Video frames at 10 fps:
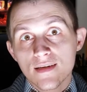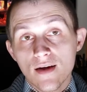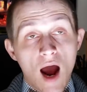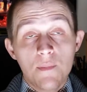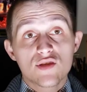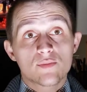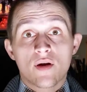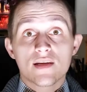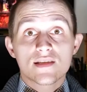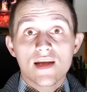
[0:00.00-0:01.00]
I'm
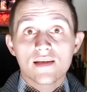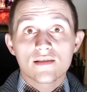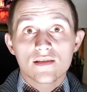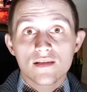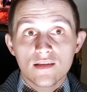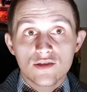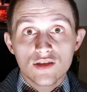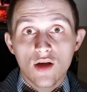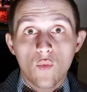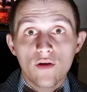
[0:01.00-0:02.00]
surprised he has such
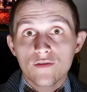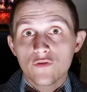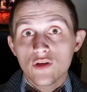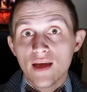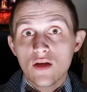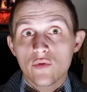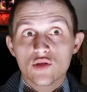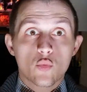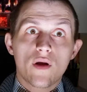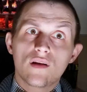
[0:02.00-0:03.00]
wonderful language.
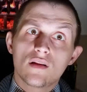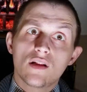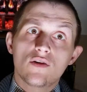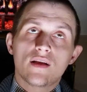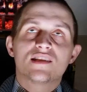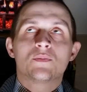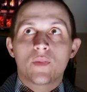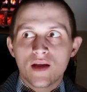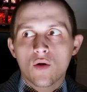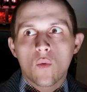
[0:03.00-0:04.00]
Where did he learn it? It's
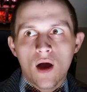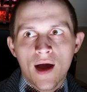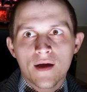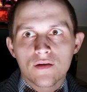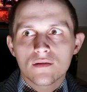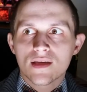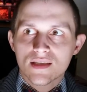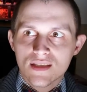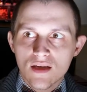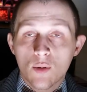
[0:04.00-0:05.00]
been a while,
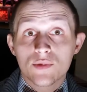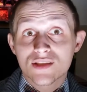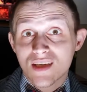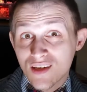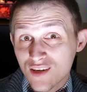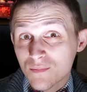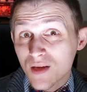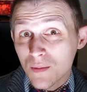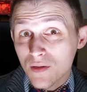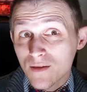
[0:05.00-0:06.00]
like almost a year
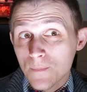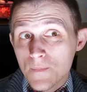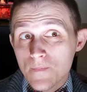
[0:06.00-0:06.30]
maybe.